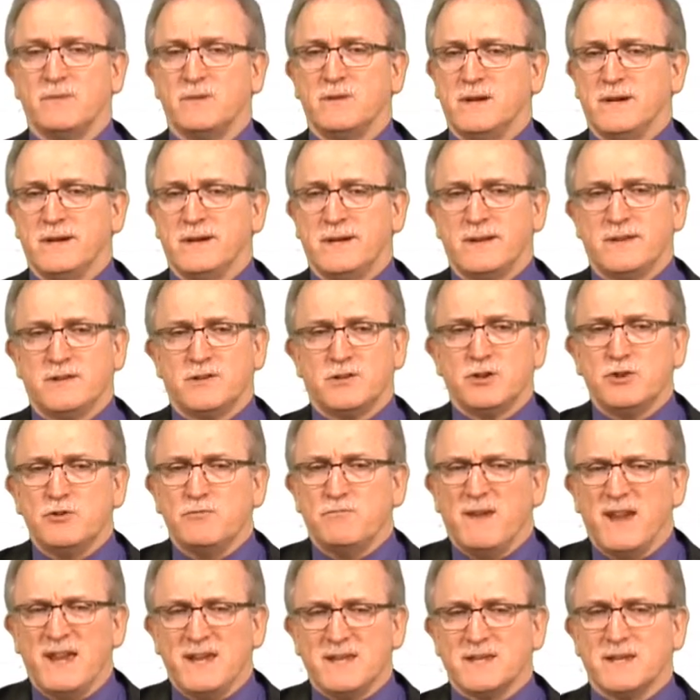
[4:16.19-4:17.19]
The two
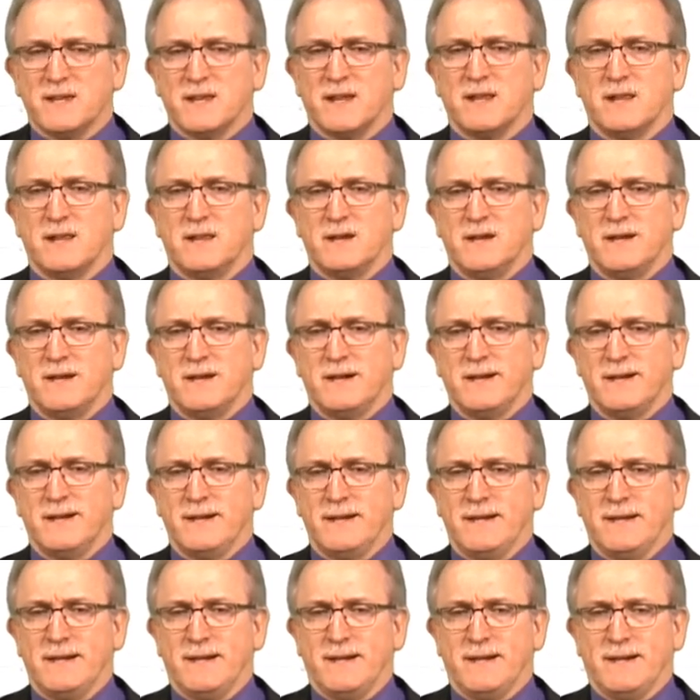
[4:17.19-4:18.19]
basic
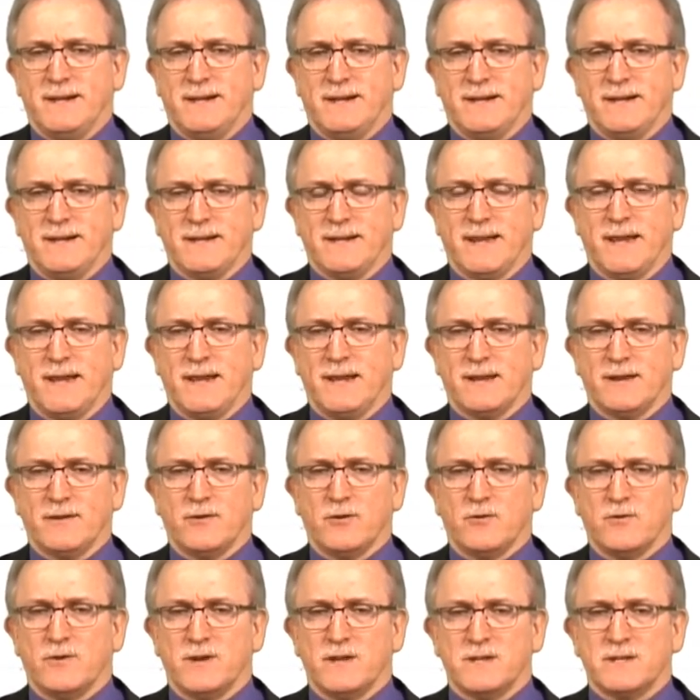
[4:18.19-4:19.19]

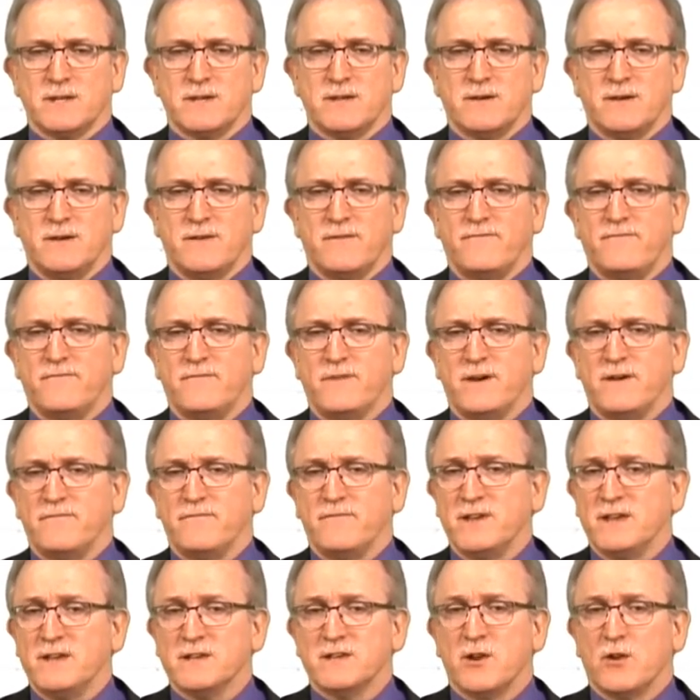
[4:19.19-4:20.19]
categories of
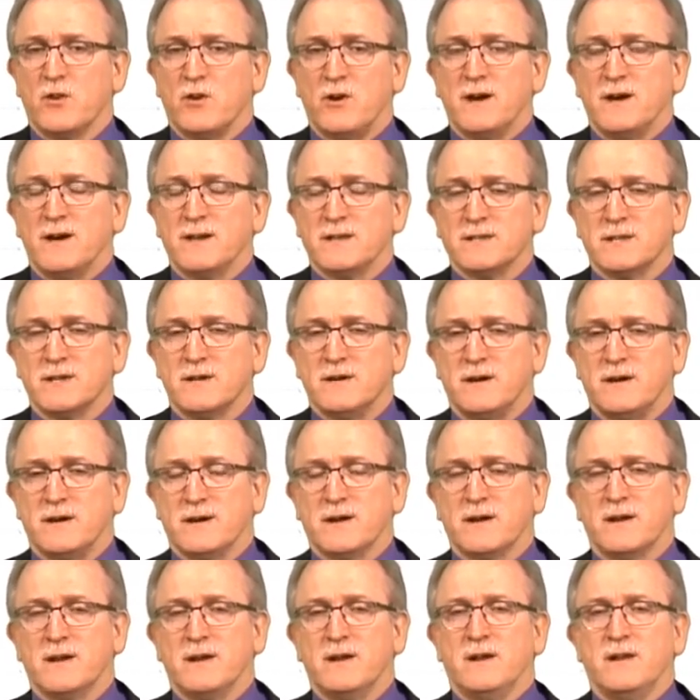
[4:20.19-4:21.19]
these laws
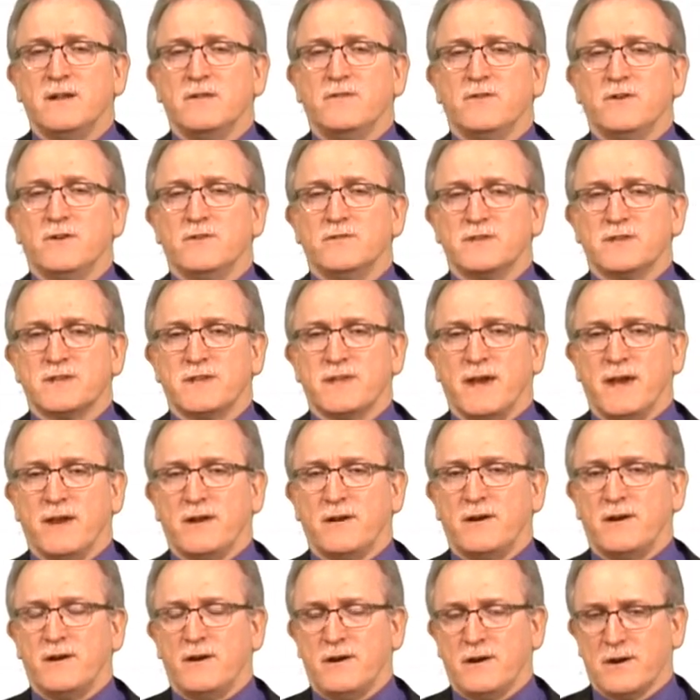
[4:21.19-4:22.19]
are those
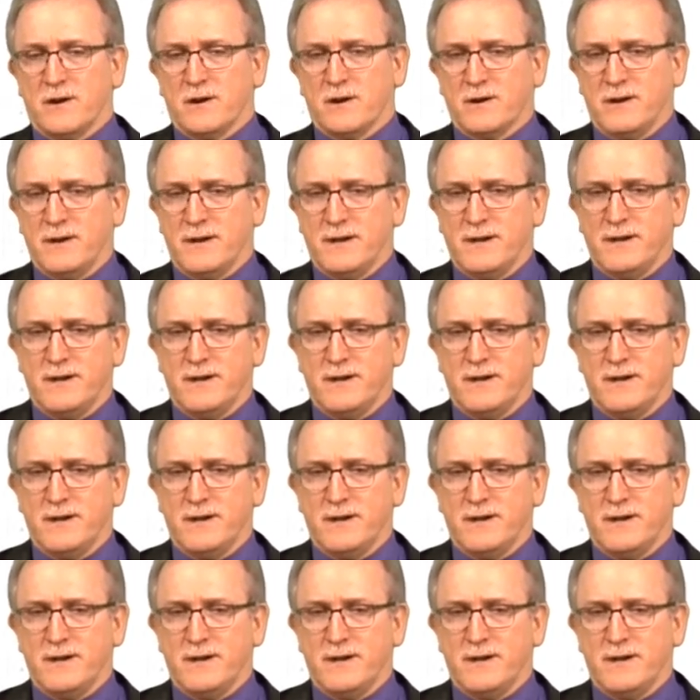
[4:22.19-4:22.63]
that are